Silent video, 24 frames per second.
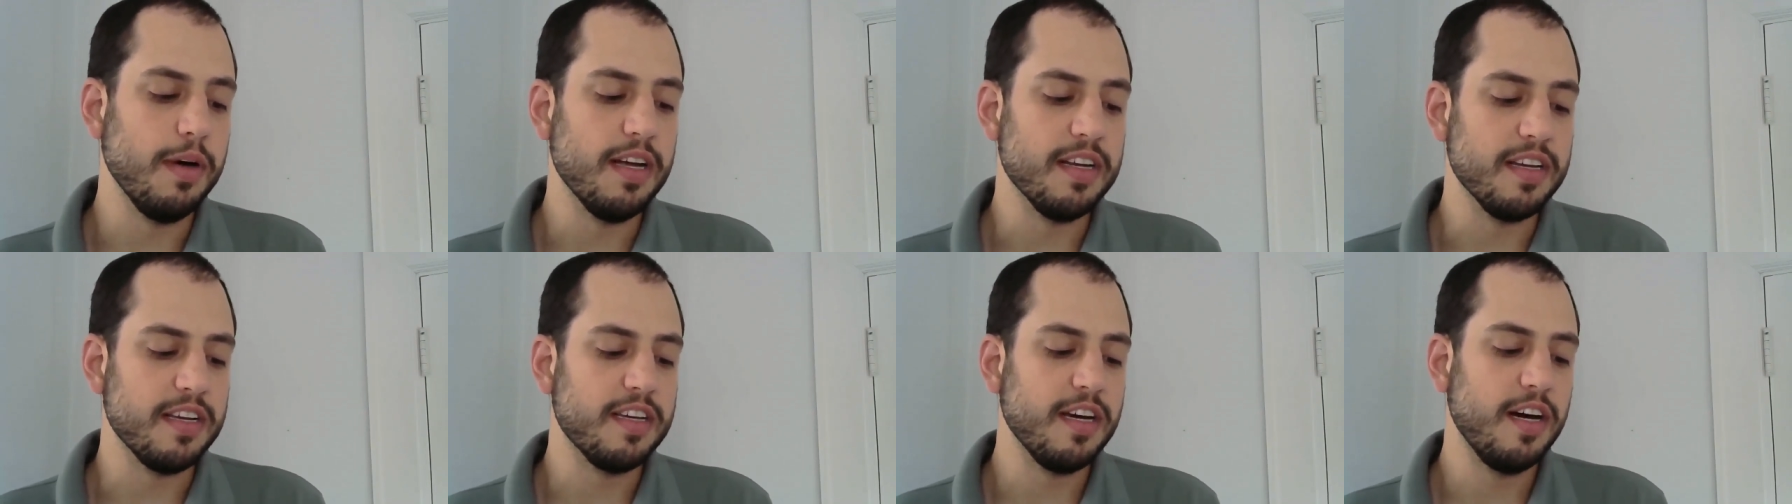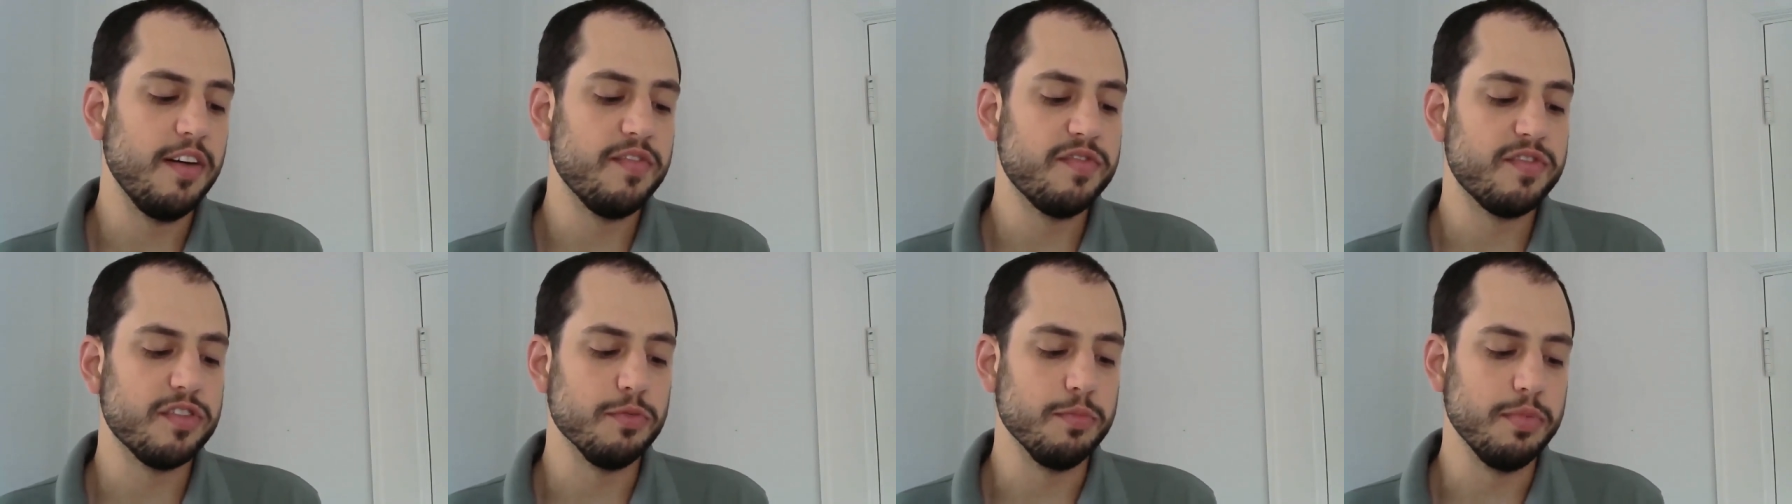
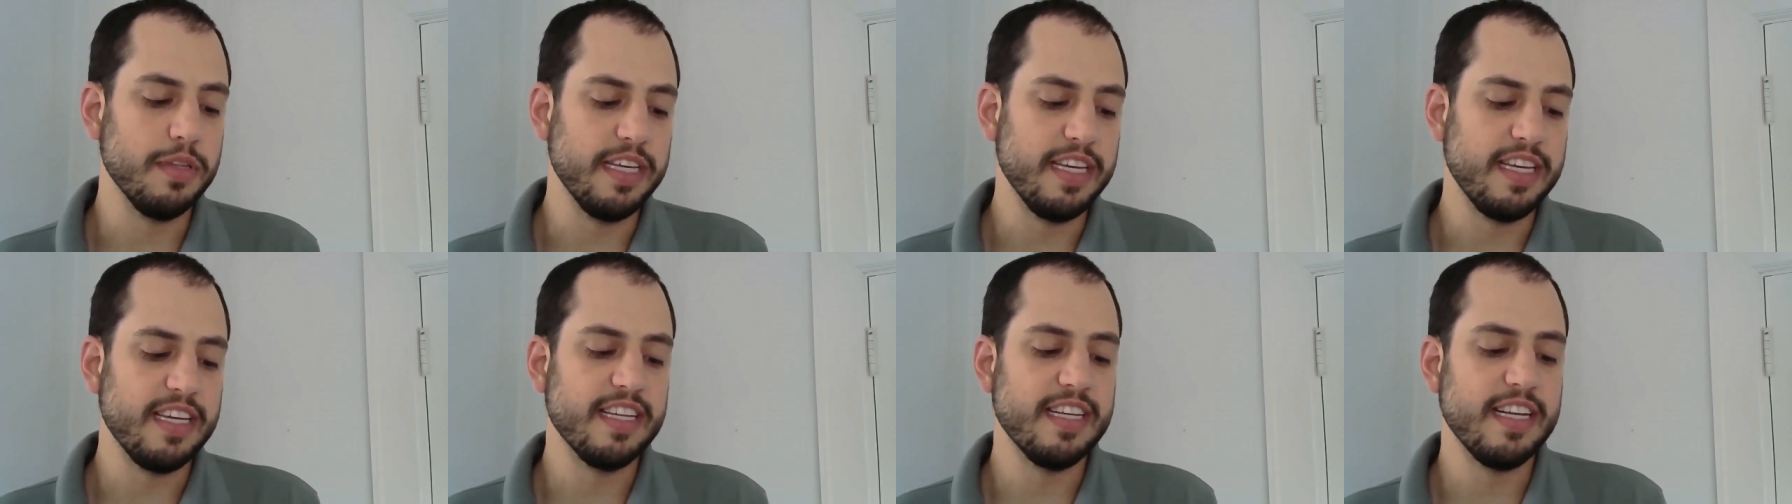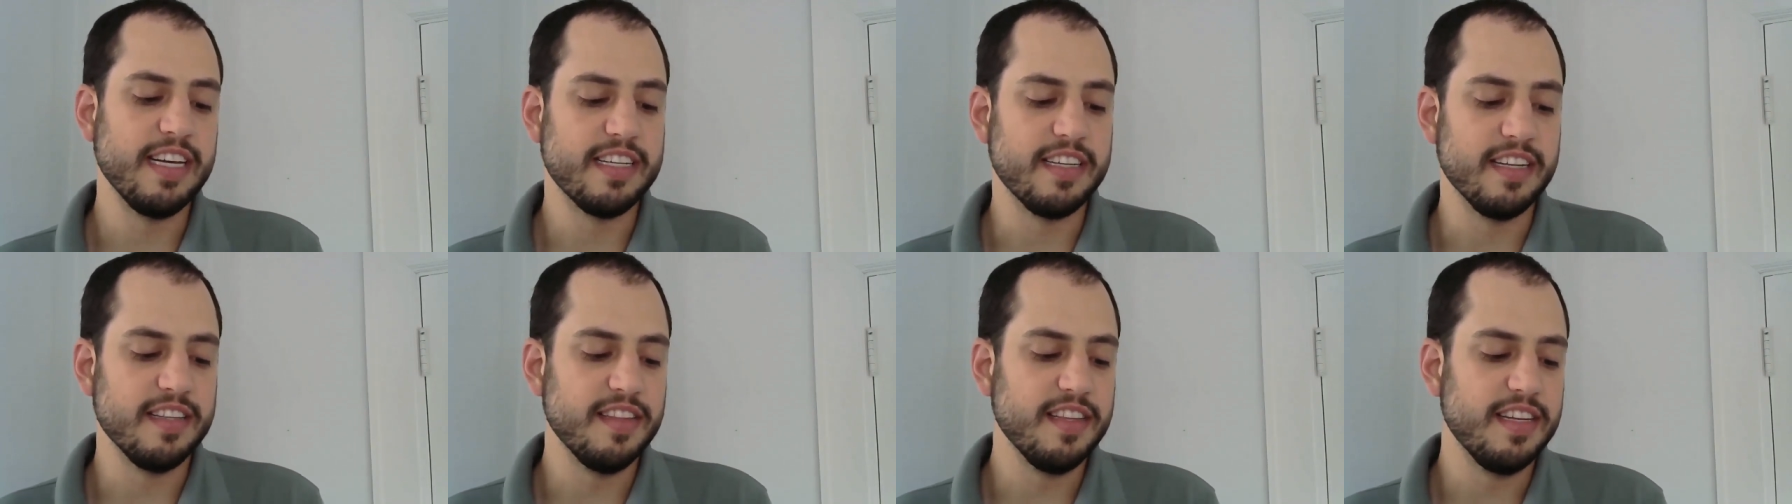uncomfortably
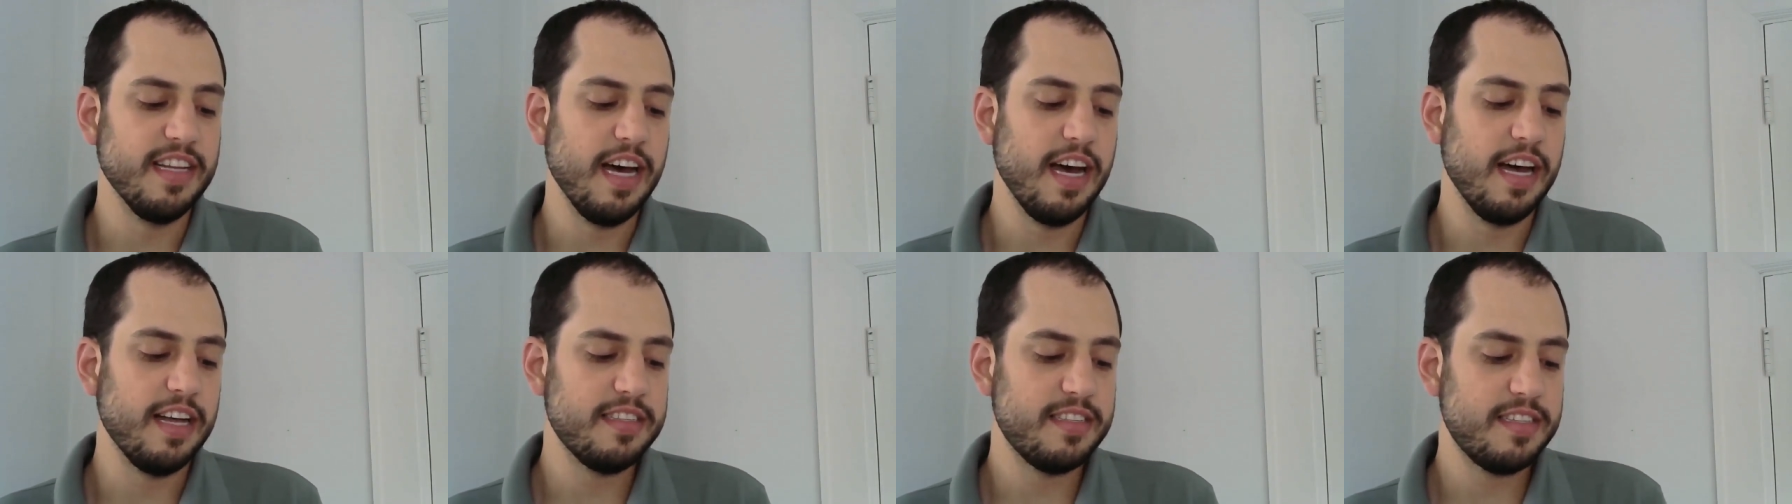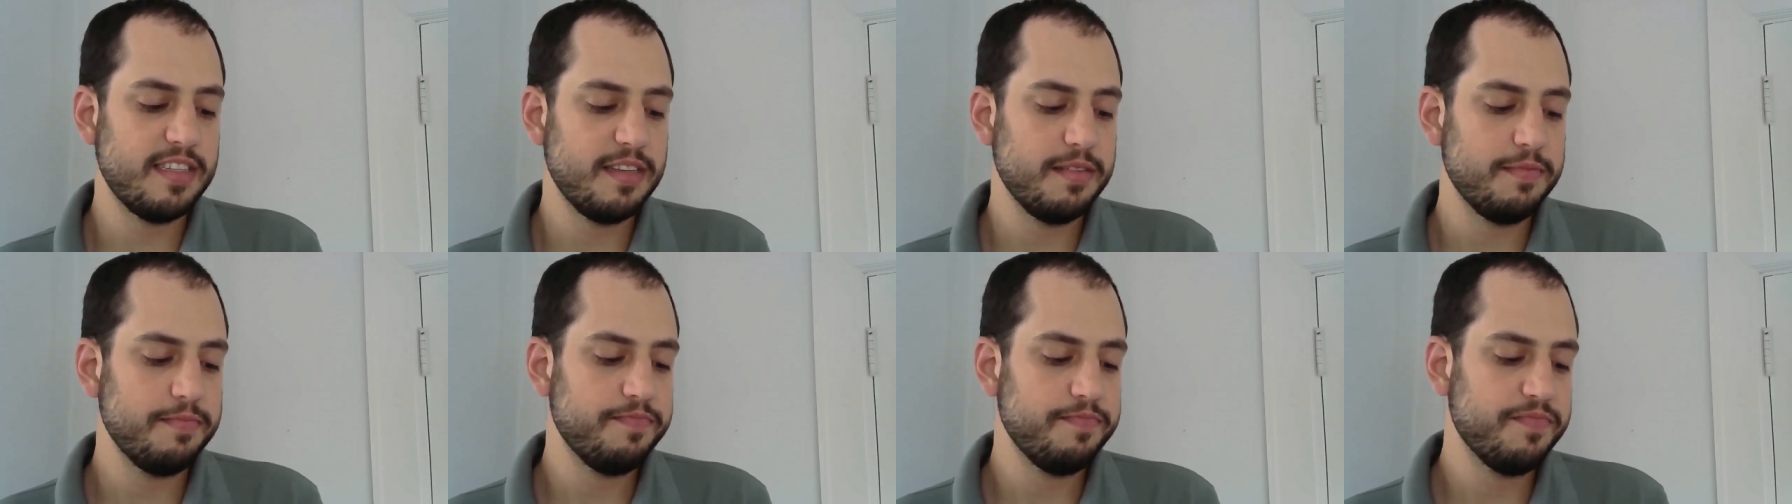connected the
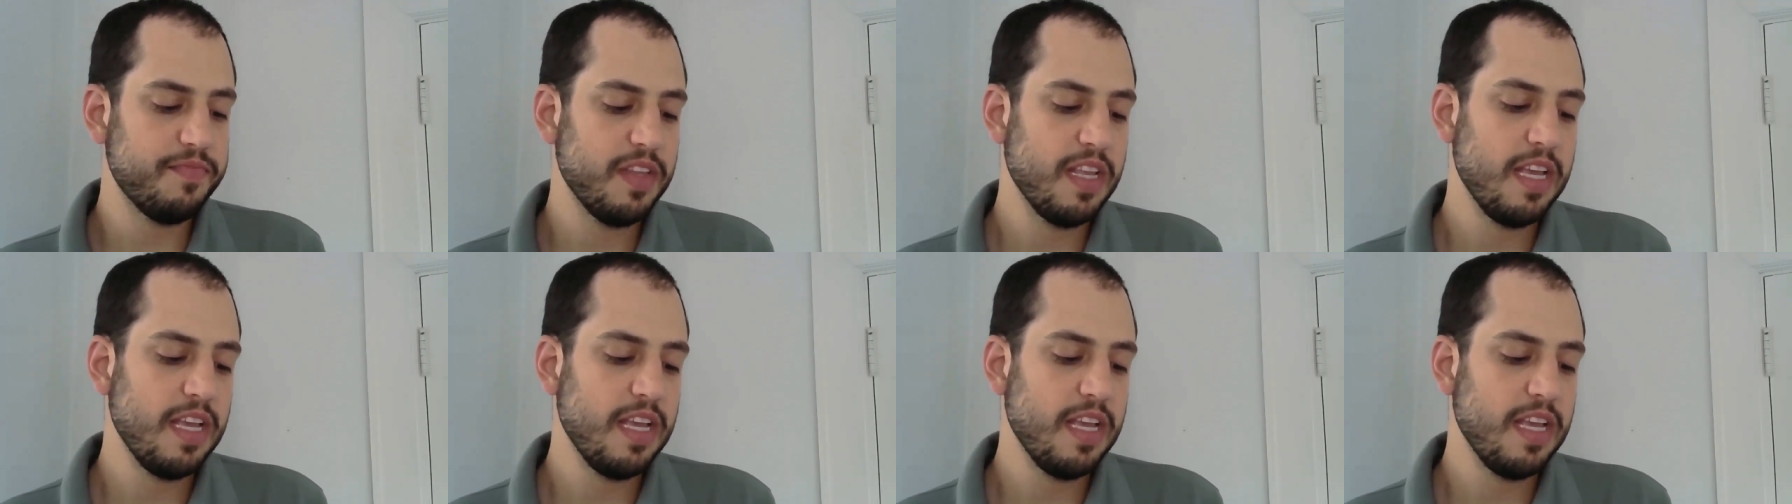dots.